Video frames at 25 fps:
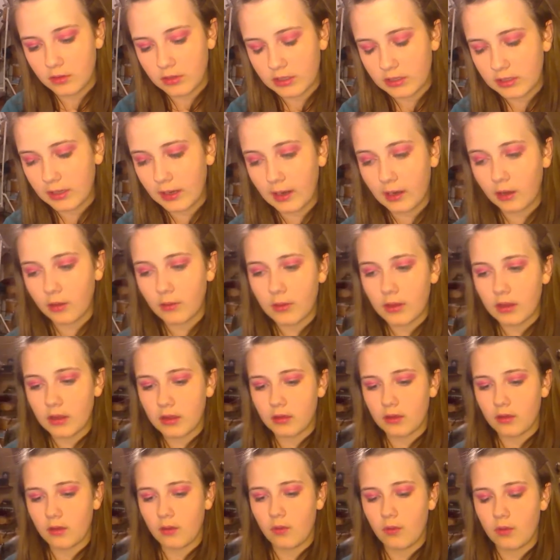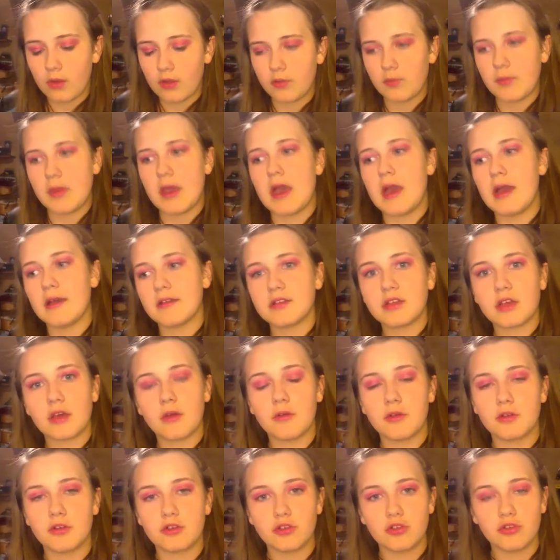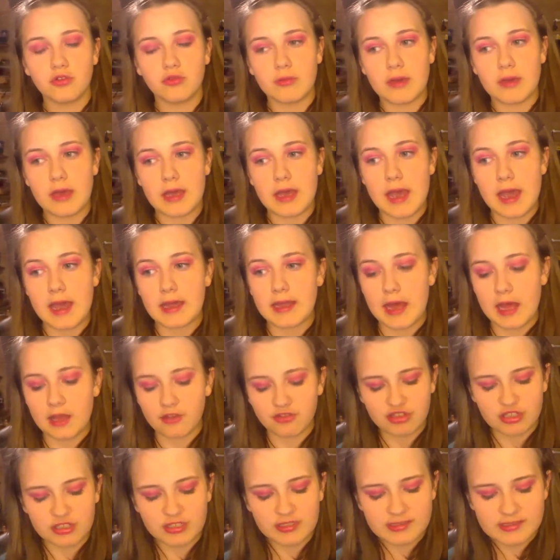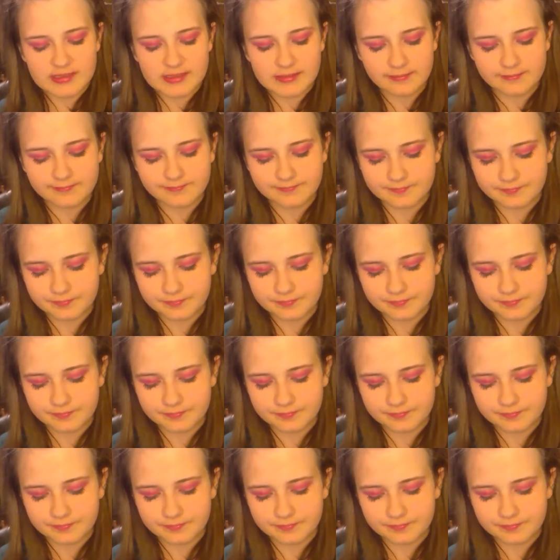So continuing with my eyes, I go onto my eyelashes.